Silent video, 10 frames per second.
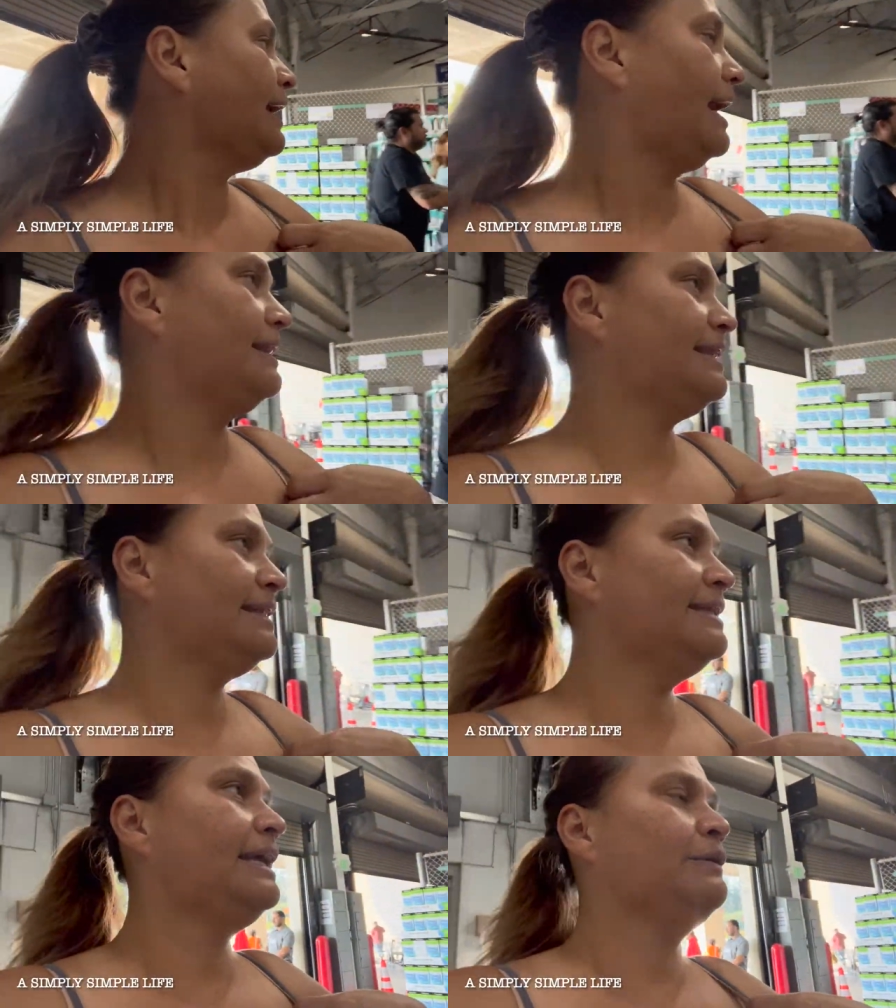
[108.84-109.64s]
and
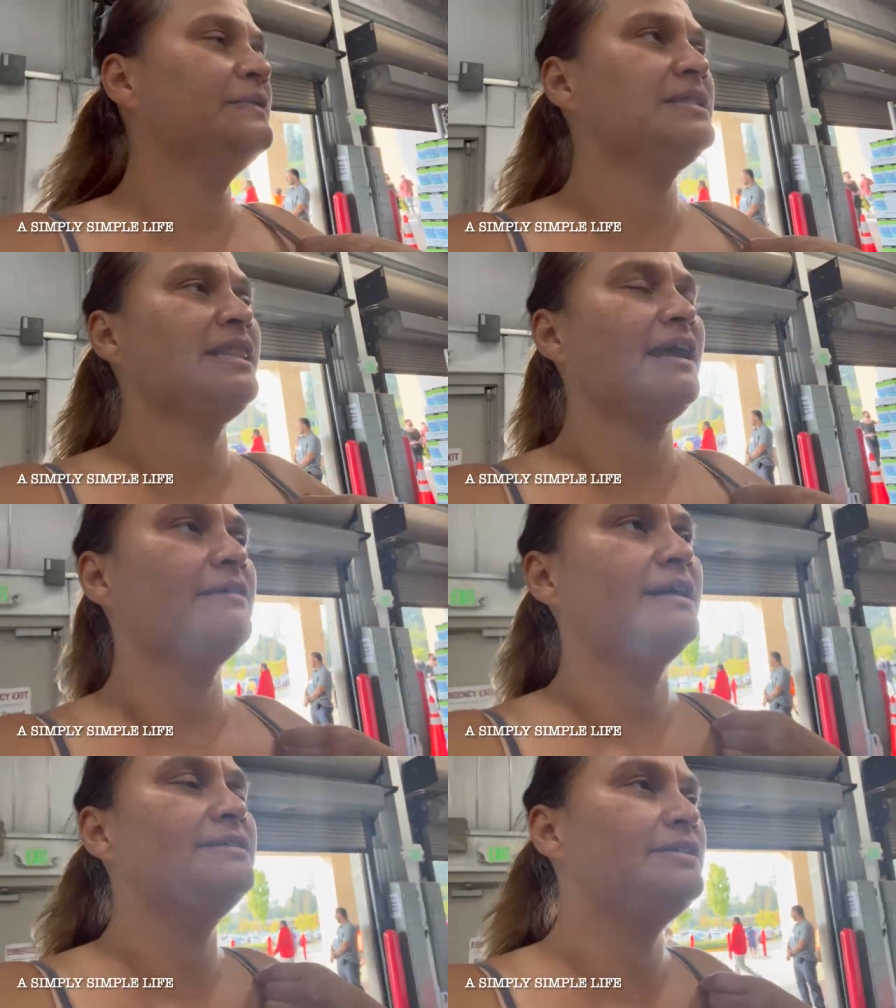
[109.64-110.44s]
then he was there
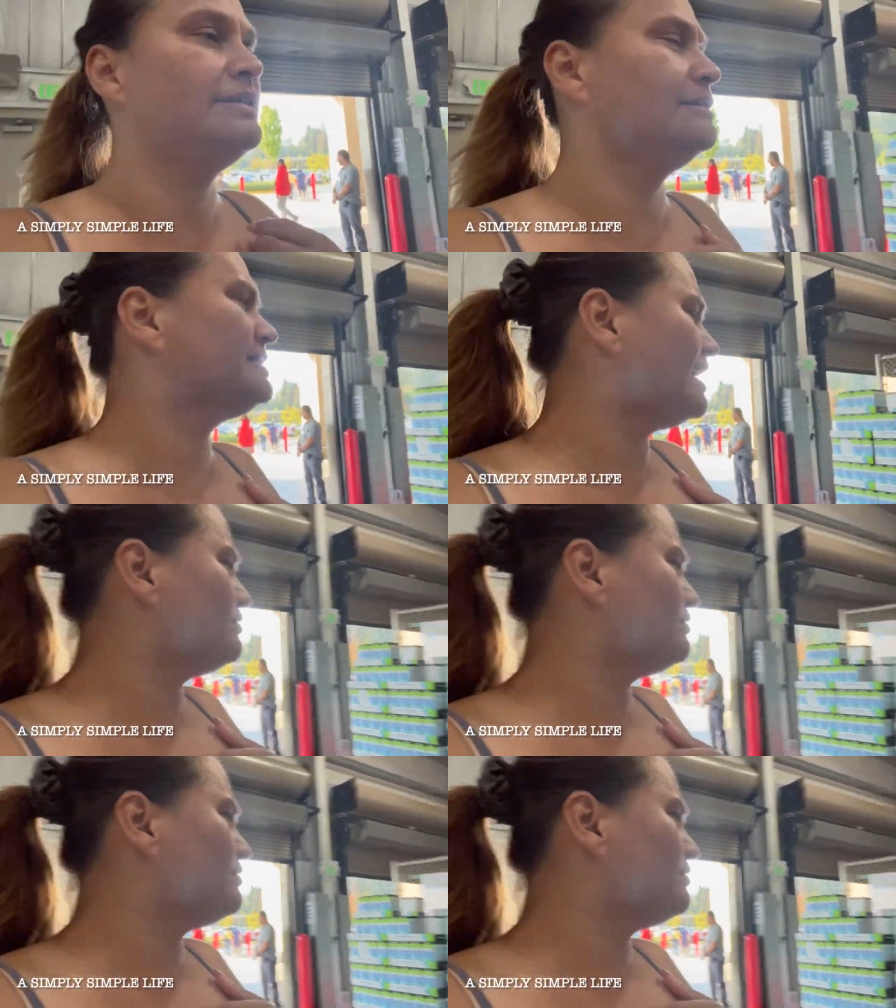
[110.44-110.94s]
until 10